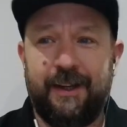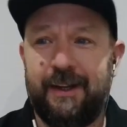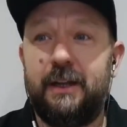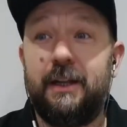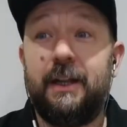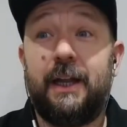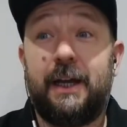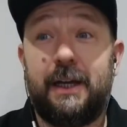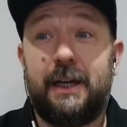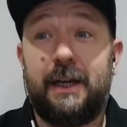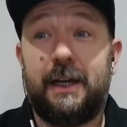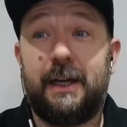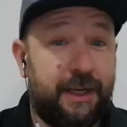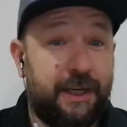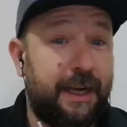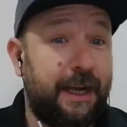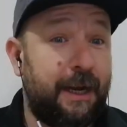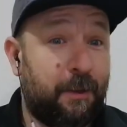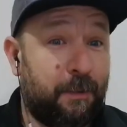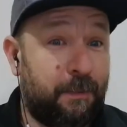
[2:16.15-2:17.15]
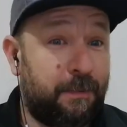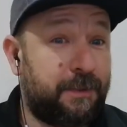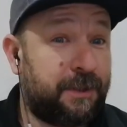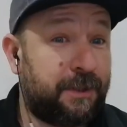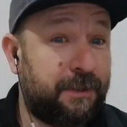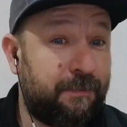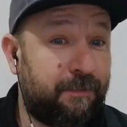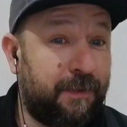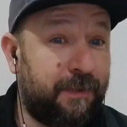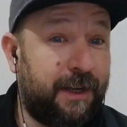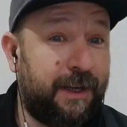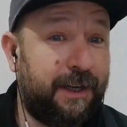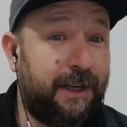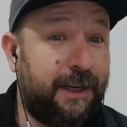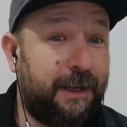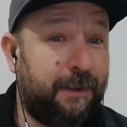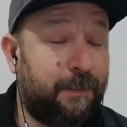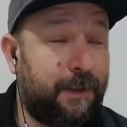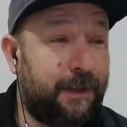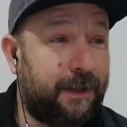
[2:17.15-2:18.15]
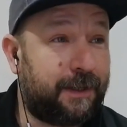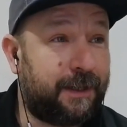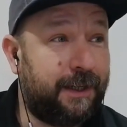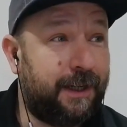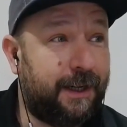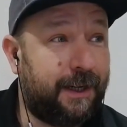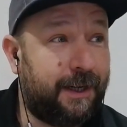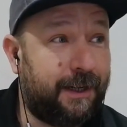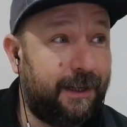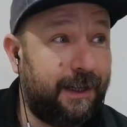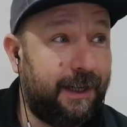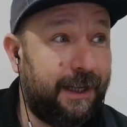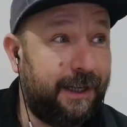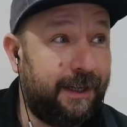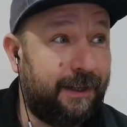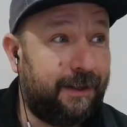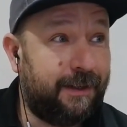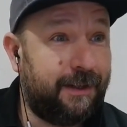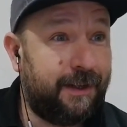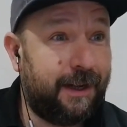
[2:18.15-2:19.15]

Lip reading: Last year helped. I ended up working at Harlin